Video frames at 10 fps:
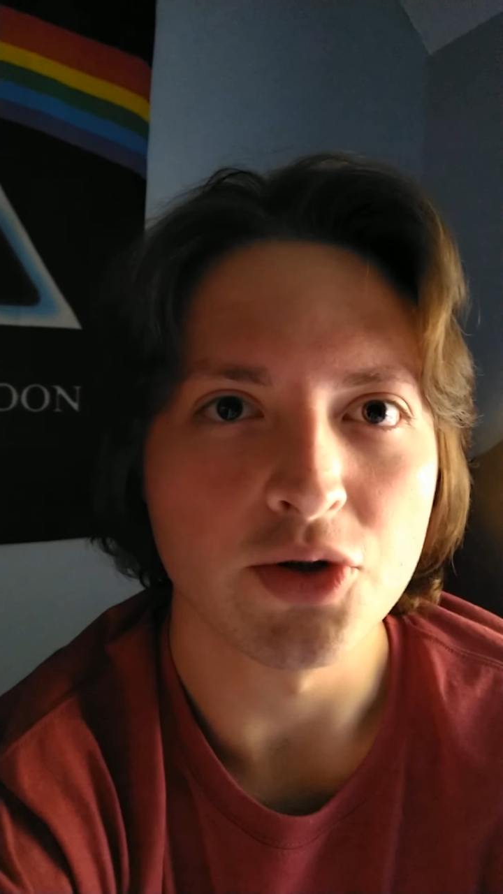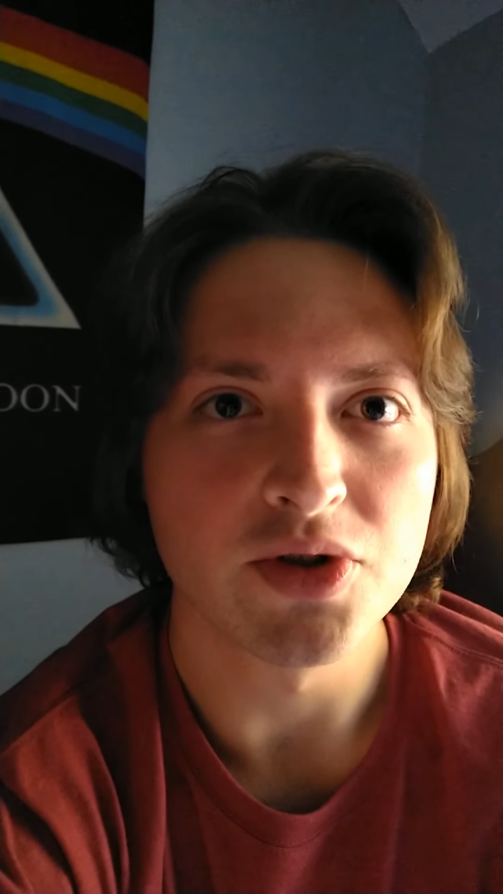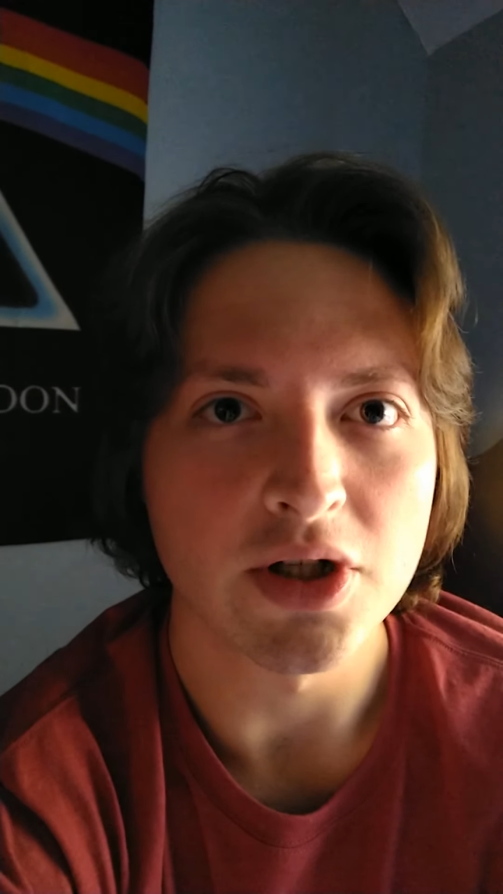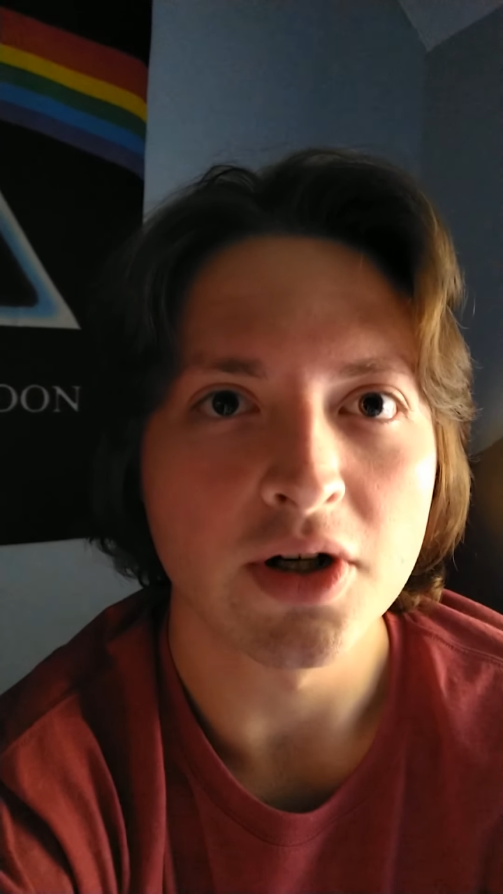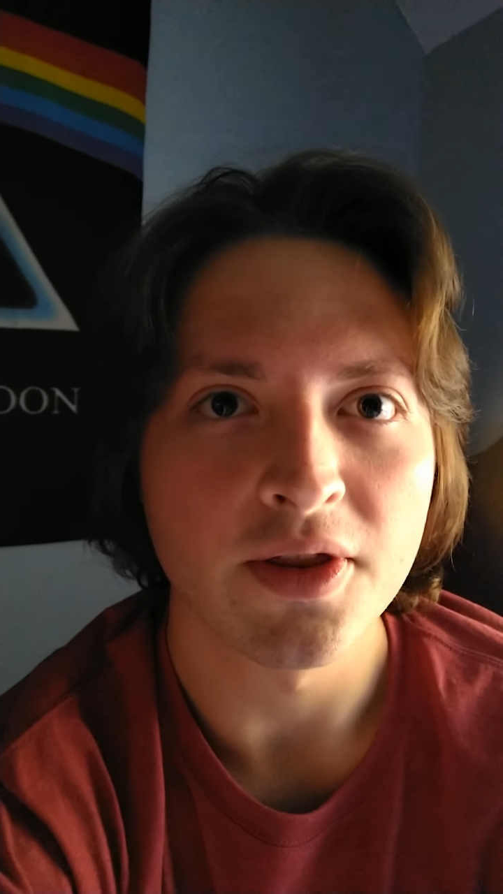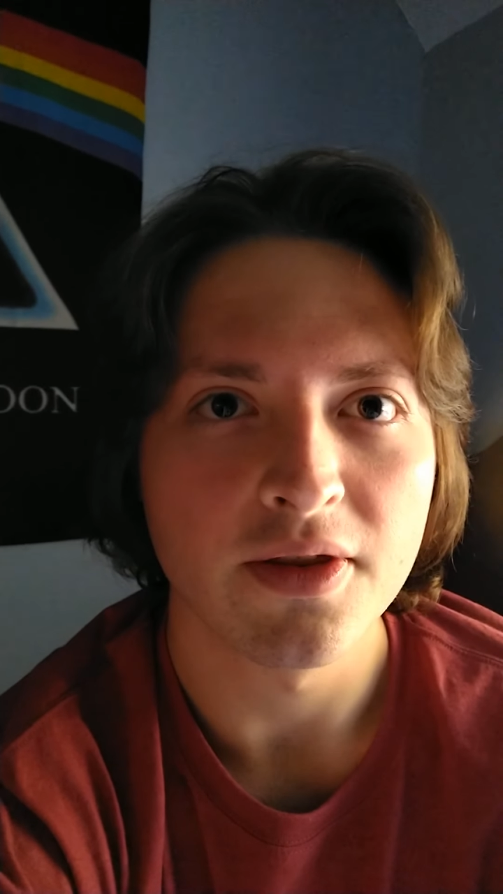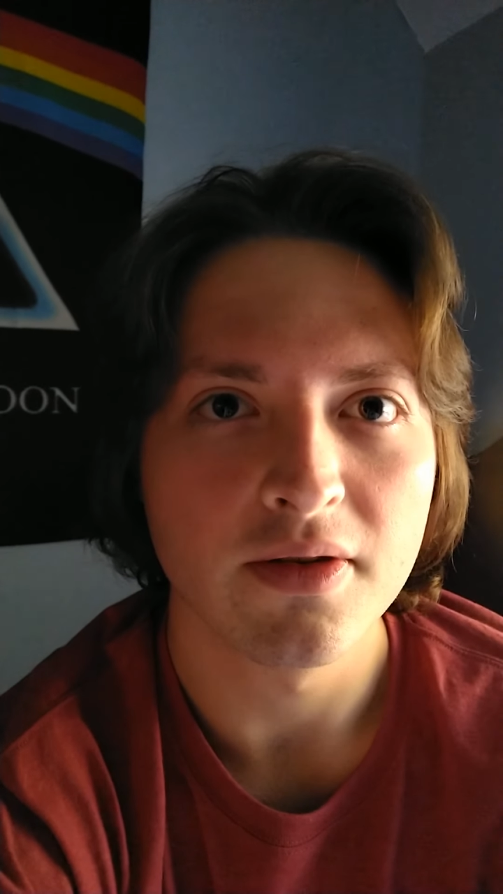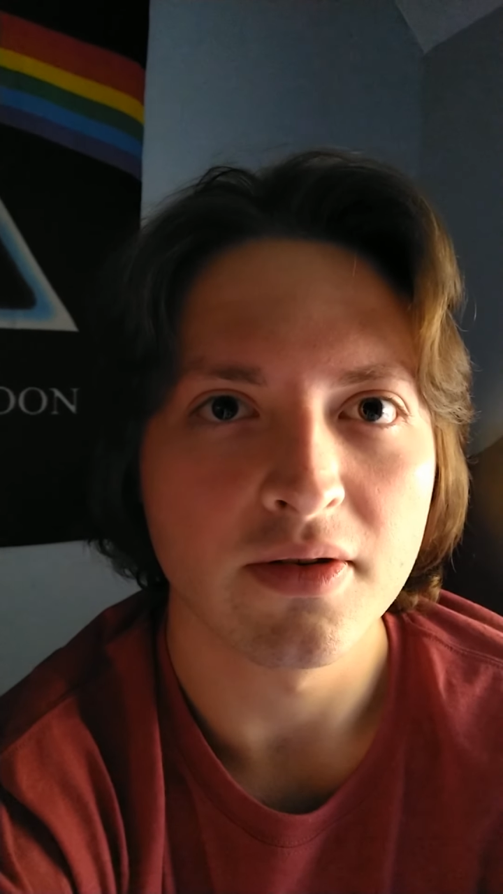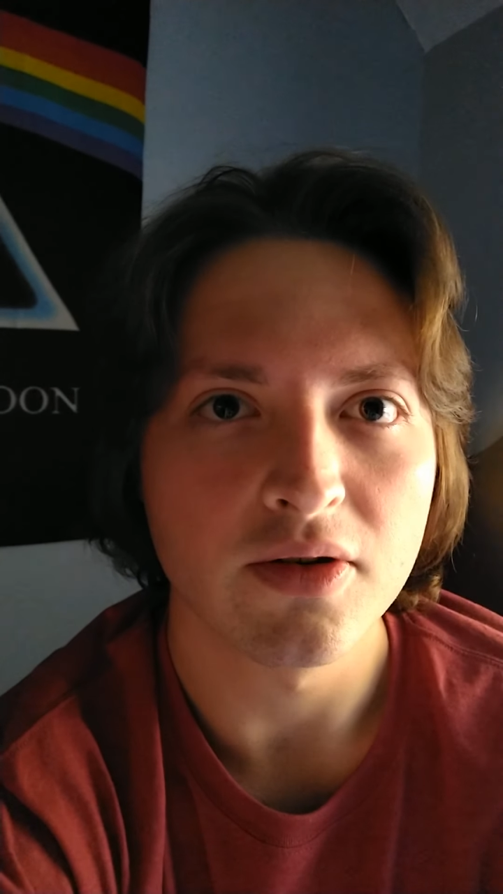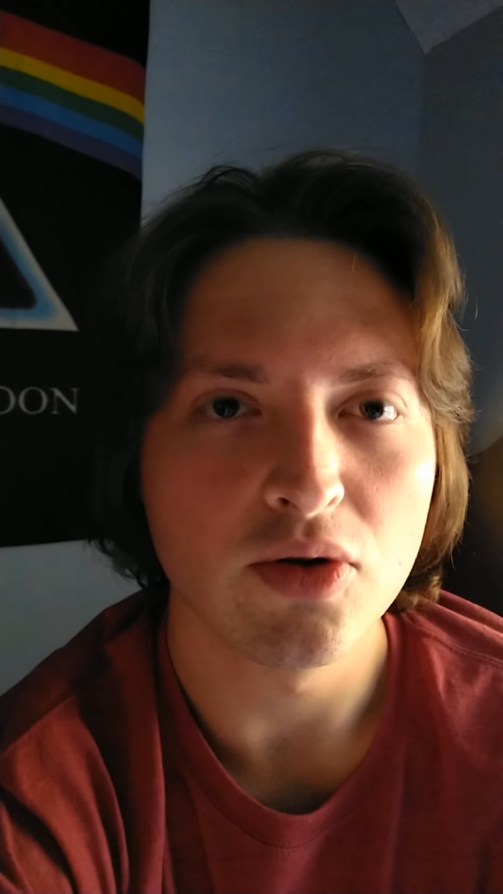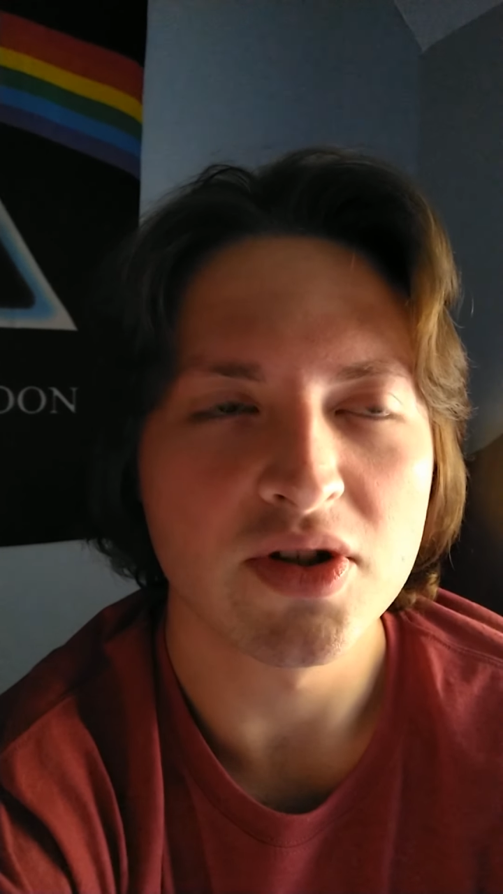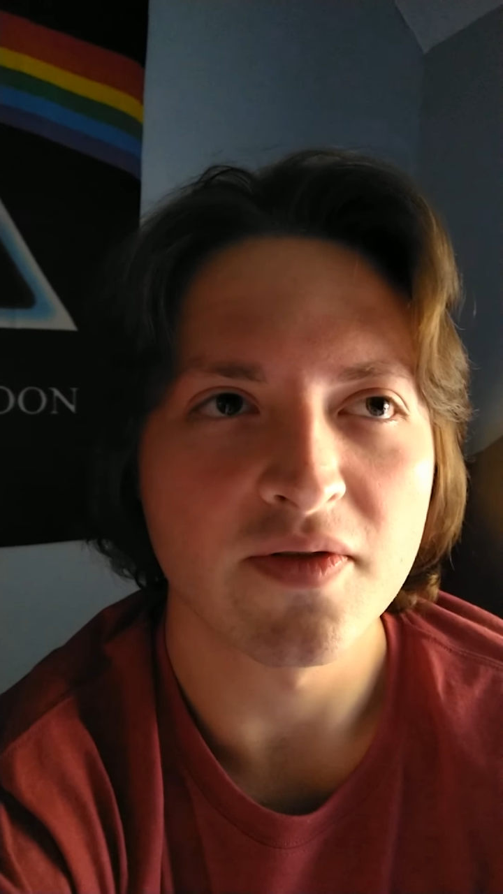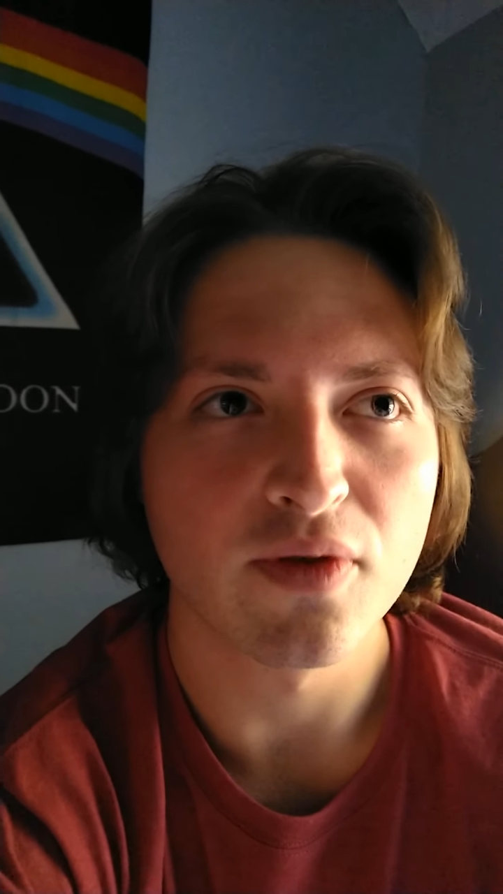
Use it